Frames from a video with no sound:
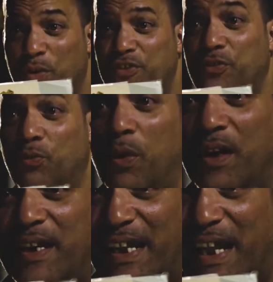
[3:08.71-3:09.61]
was the
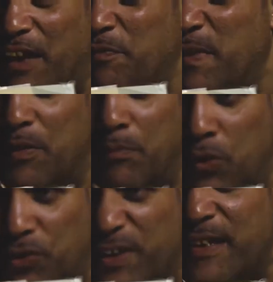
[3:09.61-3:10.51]
one that gave me the
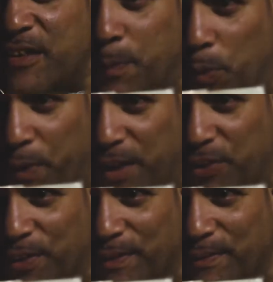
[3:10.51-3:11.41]
most
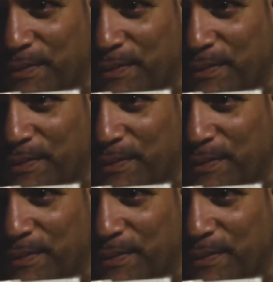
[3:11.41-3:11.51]
inspiration.